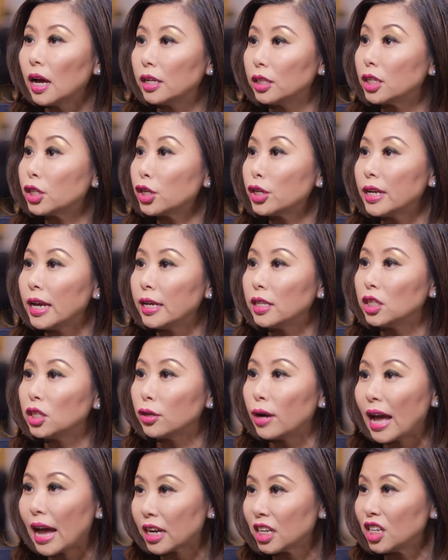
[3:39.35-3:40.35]
turned
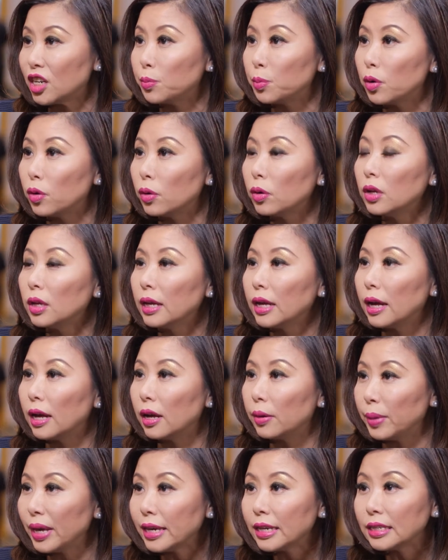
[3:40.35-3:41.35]
into actionable
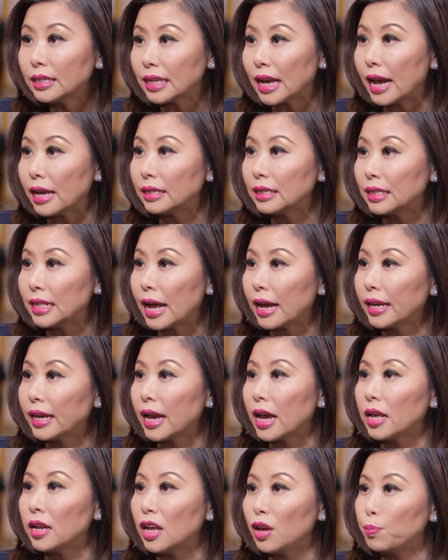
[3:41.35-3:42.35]
insights that
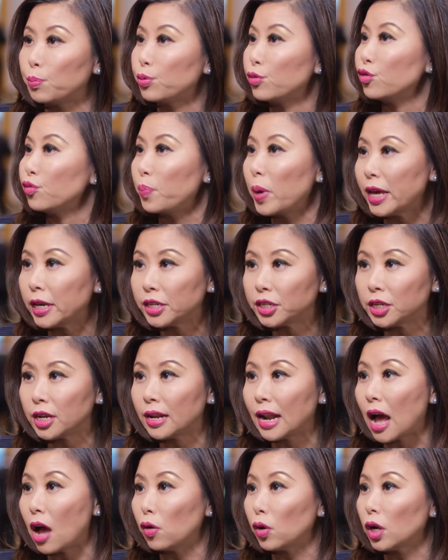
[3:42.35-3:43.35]
can improve
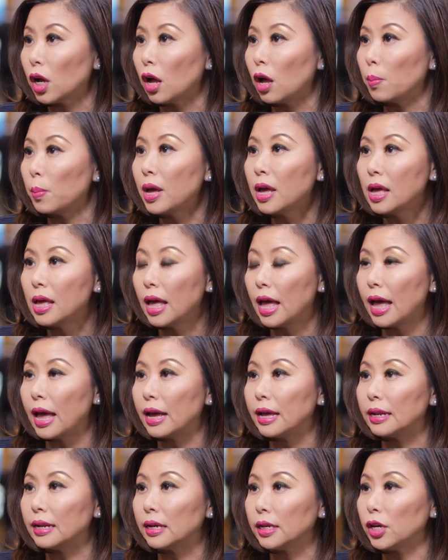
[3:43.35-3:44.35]
patient outcome
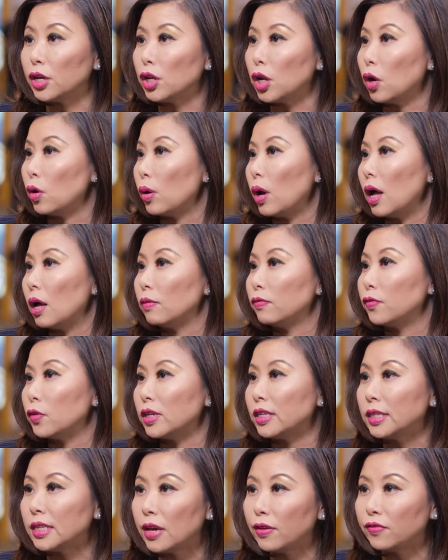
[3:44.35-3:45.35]
and for
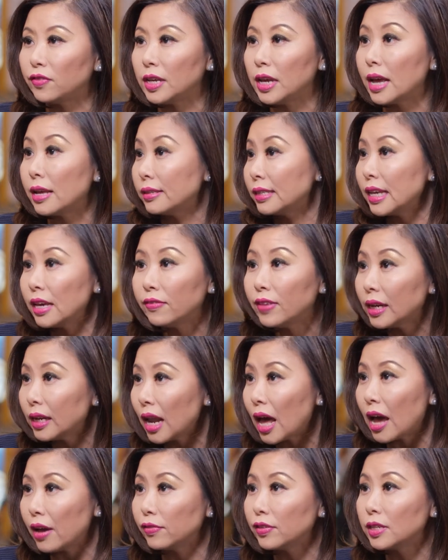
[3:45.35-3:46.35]
safety and saving
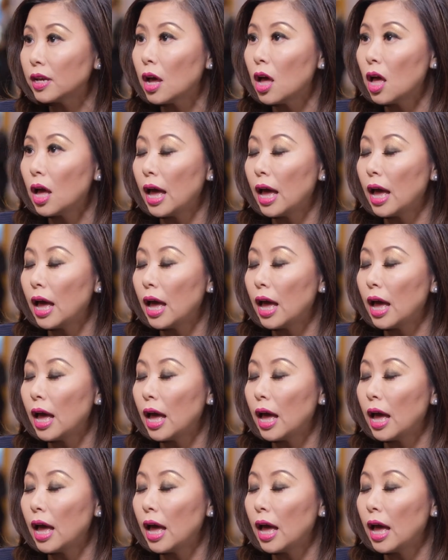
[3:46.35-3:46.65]
lives.